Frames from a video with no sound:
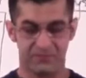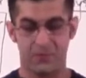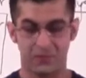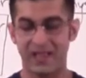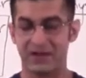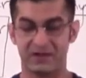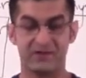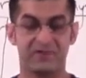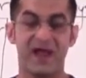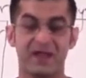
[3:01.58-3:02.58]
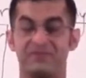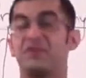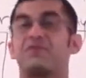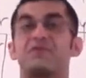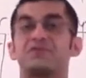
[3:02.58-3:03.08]
4, Category 5
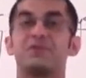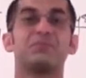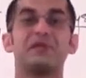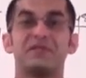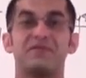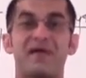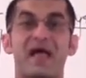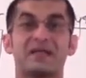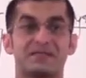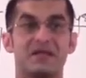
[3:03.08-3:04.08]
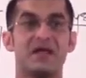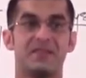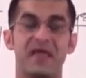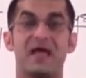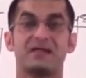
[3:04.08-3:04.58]
differ simply in the fact
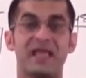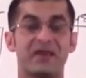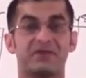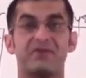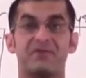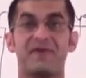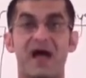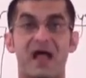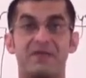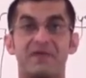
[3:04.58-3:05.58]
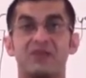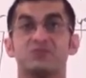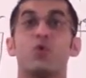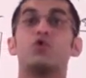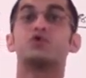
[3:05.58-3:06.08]
that Category 5 has
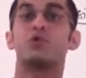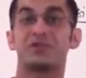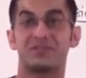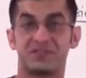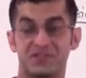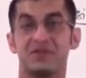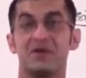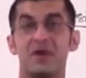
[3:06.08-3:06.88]
more twists